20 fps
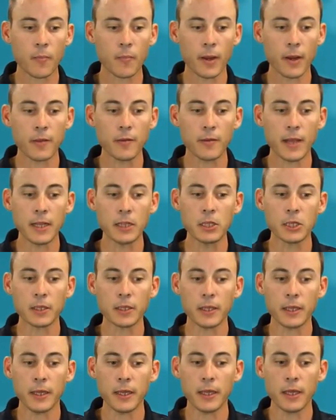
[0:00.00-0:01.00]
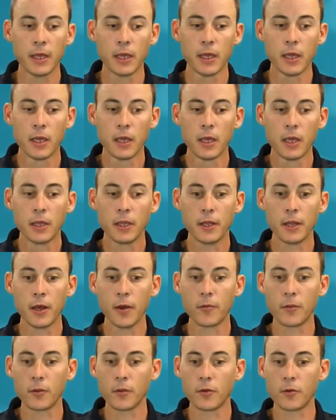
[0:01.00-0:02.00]
But essentially,
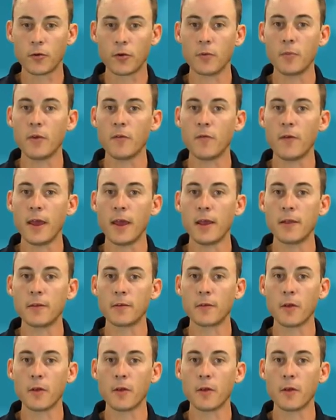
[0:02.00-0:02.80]
the distribute phase